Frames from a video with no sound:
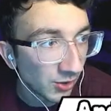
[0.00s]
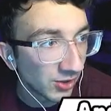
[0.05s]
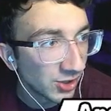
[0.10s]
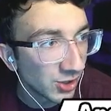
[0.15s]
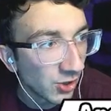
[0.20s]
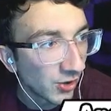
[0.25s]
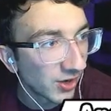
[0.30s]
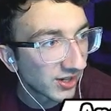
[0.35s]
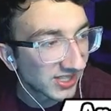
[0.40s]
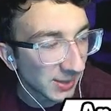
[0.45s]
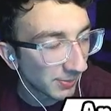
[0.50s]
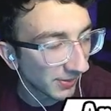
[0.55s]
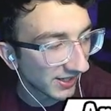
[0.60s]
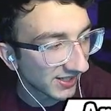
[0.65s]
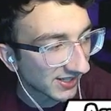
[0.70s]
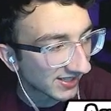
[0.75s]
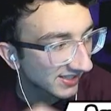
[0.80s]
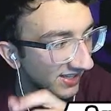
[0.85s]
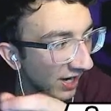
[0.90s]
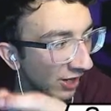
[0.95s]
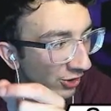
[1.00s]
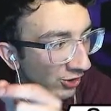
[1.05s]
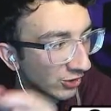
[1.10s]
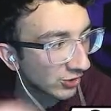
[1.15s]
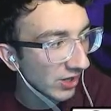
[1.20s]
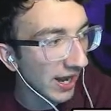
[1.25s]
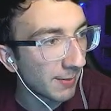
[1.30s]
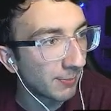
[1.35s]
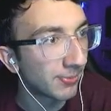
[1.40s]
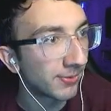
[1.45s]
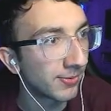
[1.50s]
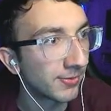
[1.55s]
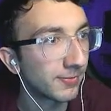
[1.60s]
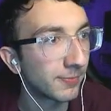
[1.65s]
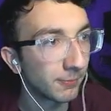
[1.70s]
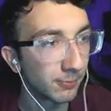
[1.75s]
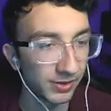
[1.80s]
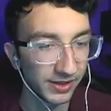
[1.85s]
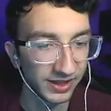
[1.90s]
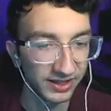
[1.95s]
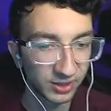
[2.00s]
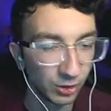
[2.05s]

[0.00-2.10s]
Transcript: you know it's up like a snare trap? Put like a